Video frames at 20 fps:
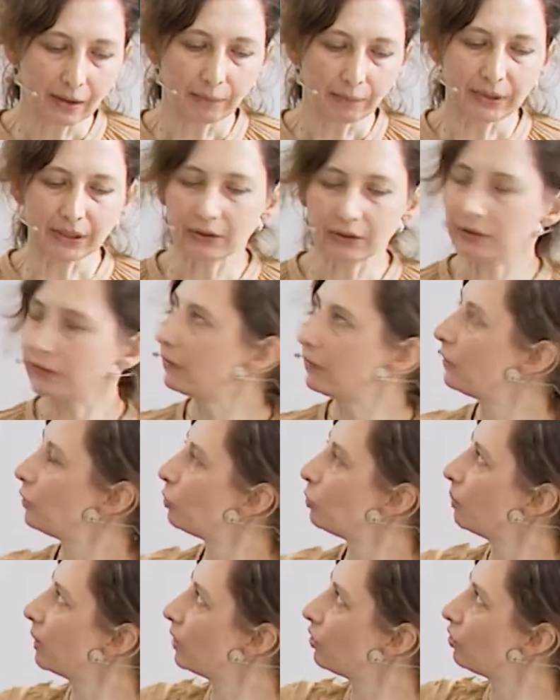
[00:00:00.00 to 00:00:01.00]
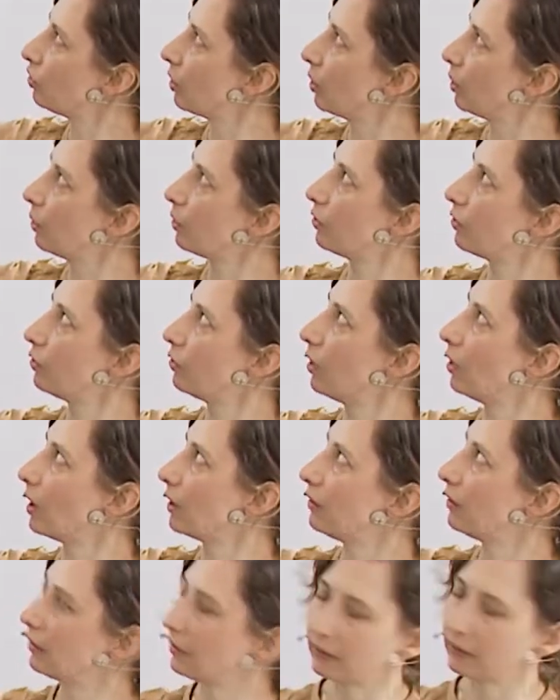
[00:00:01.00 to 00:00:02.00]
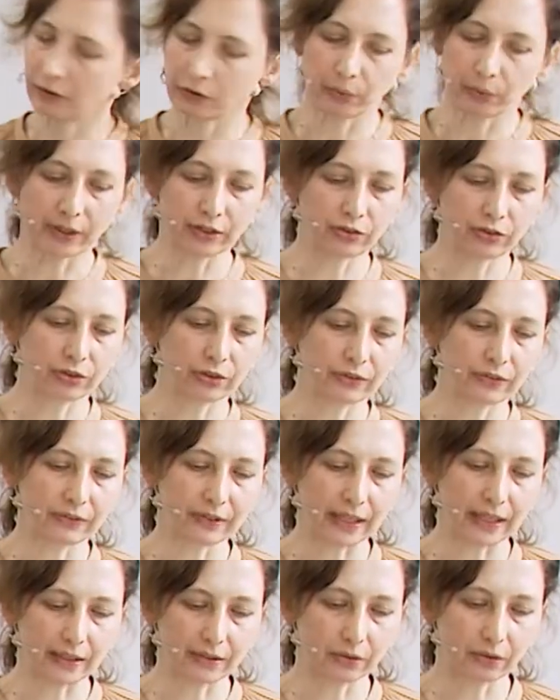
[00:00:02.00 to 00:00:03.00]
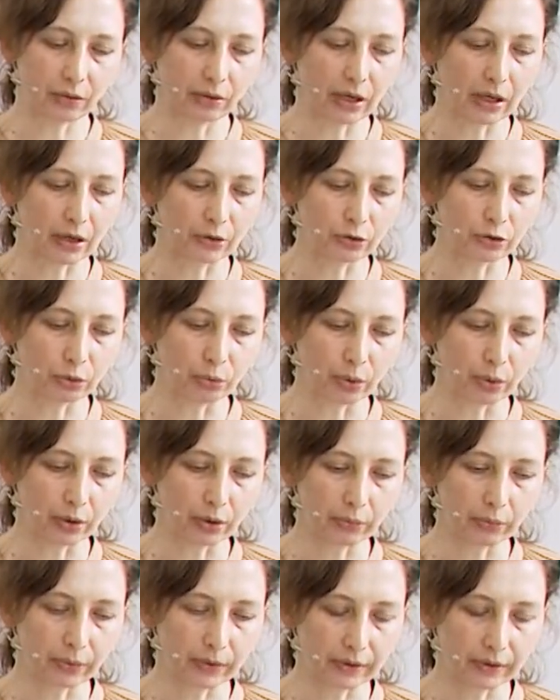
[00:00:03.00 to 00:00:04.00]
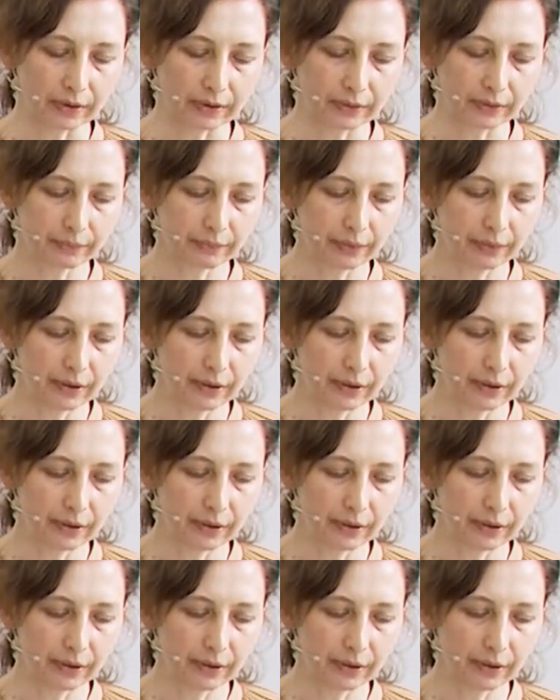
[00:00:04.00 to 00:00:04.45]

because this one shows not the questions yet or how to work with it.